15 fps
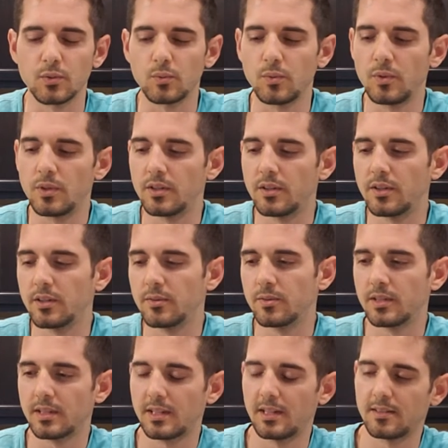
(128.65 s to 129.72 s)
one other
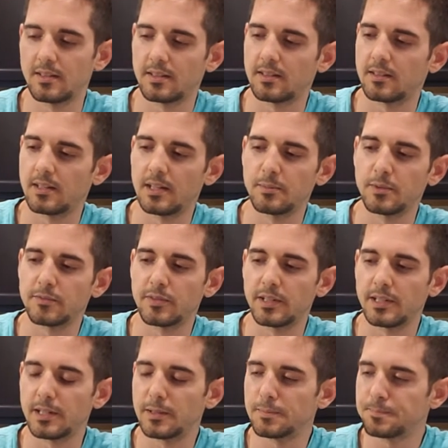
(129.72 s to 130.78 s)
one I can't think of the name of
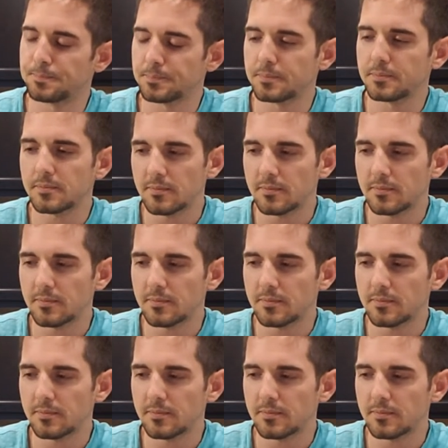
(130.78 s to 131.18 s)
right now.